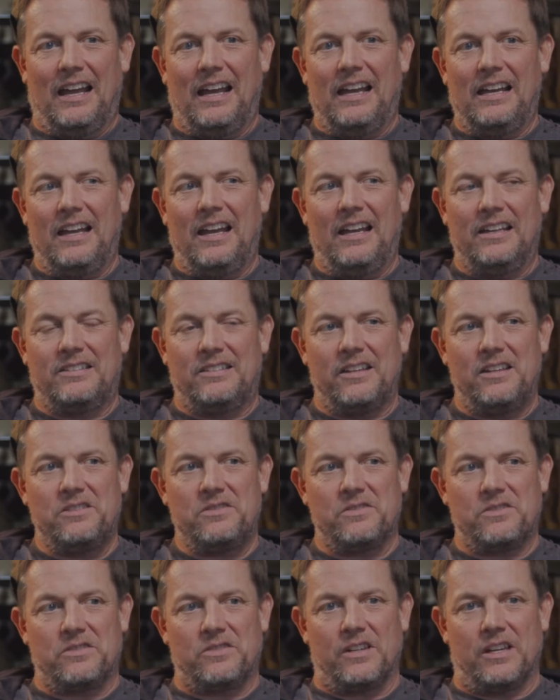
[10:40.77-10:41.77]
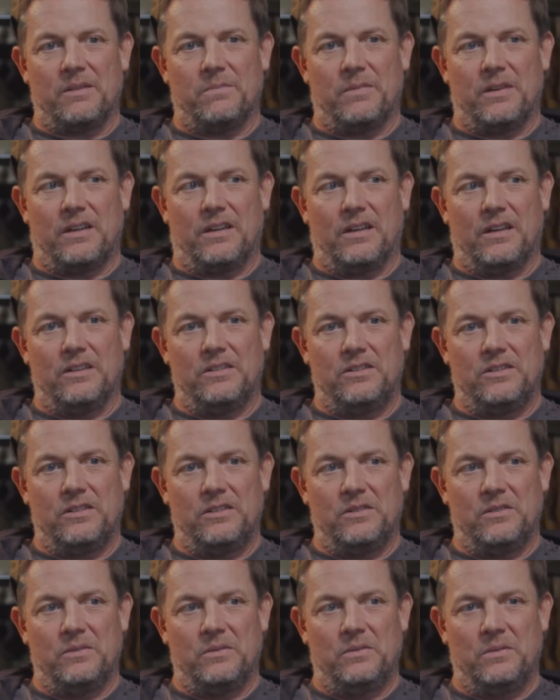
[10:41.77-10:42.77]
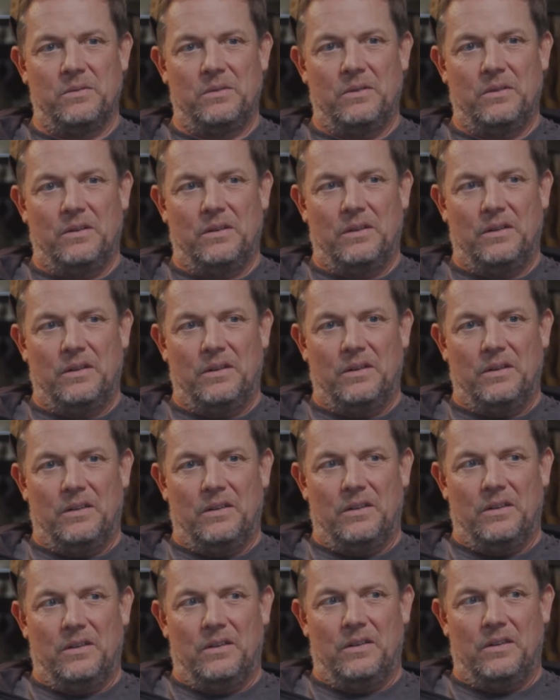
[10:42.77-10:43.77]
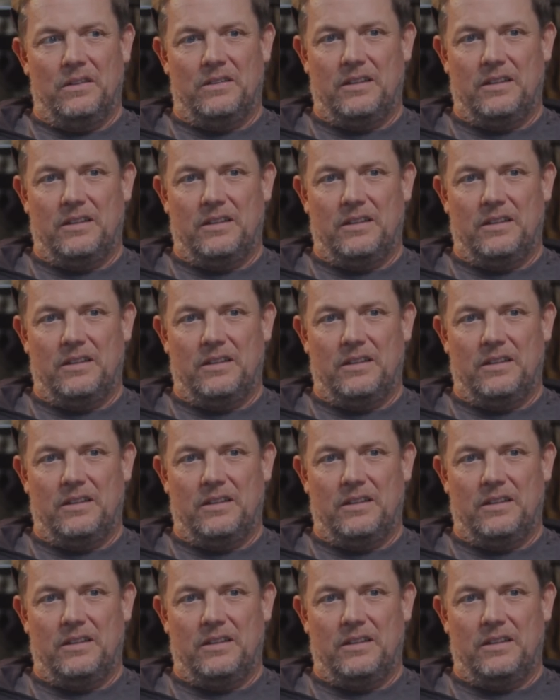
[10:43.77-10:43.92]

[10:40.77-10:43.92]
It's interesting because the